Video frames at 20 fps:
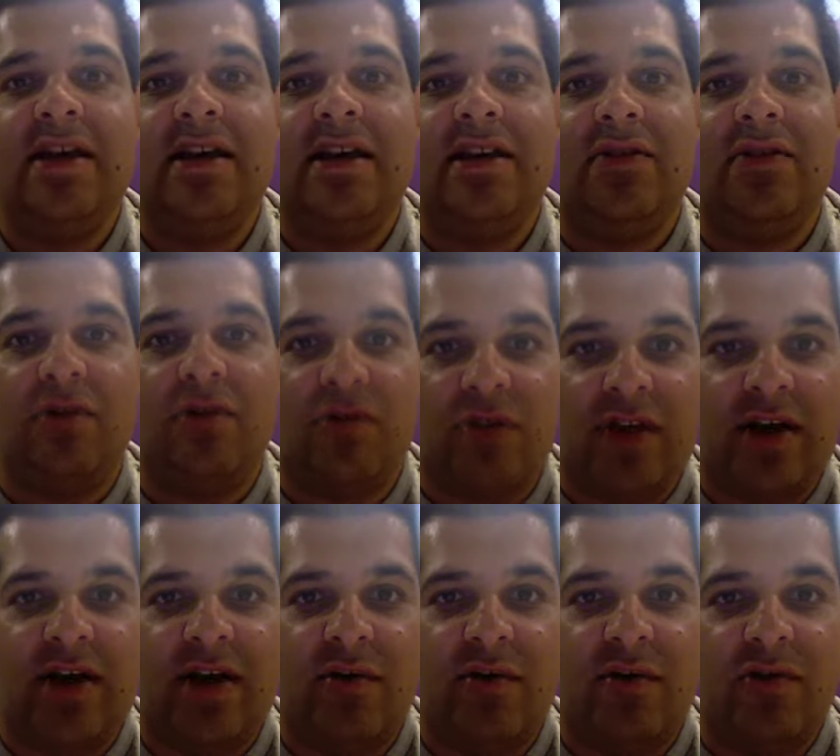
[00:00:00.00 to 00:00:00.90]
it looked
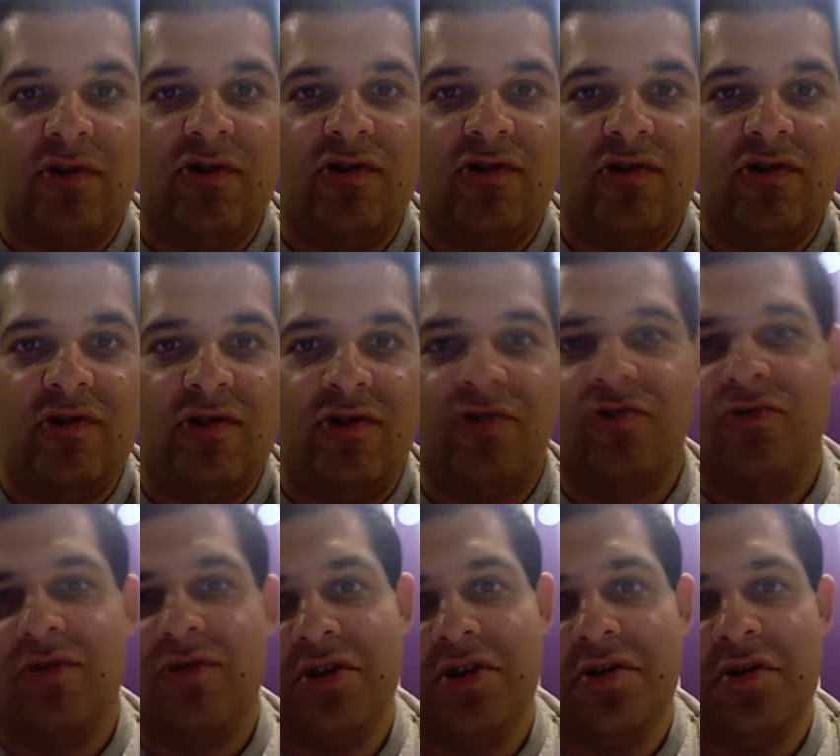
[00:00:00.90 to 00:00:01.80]
like I was a
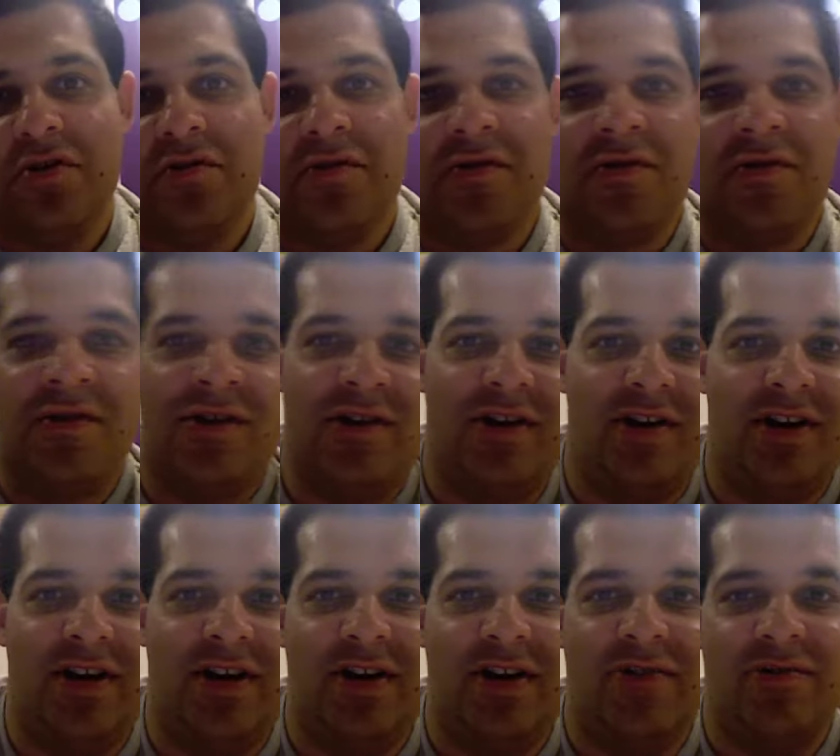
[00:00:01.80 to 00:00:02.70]
street over
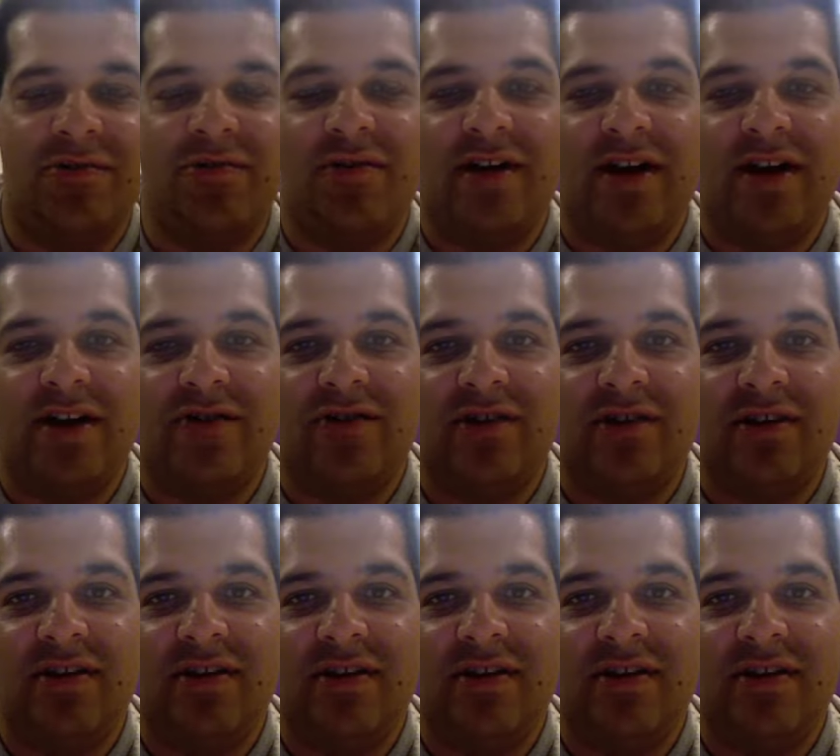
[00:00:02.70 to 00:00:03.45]
in either direction.